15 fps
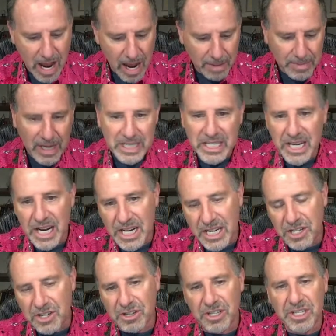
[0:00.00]
I'm not saying
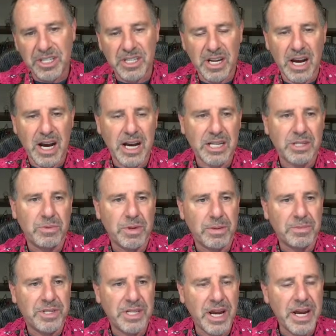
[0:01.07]
these are good stocks. What
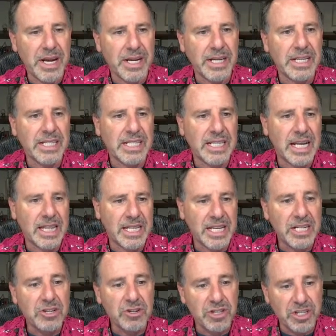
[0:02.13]
I'm saying is that
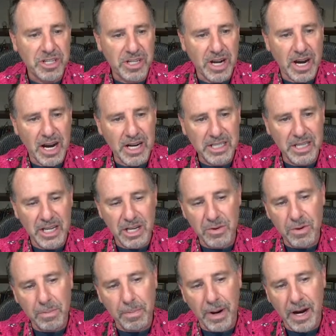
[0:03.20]
these are the stocks that you
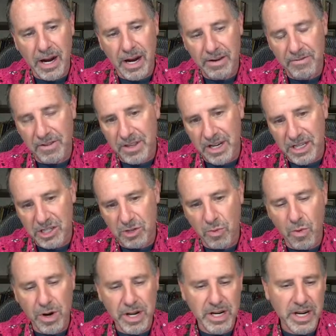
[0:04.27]
would buy for the next
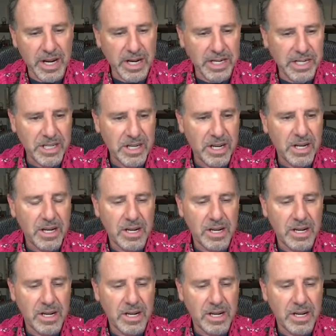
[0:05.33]
20 days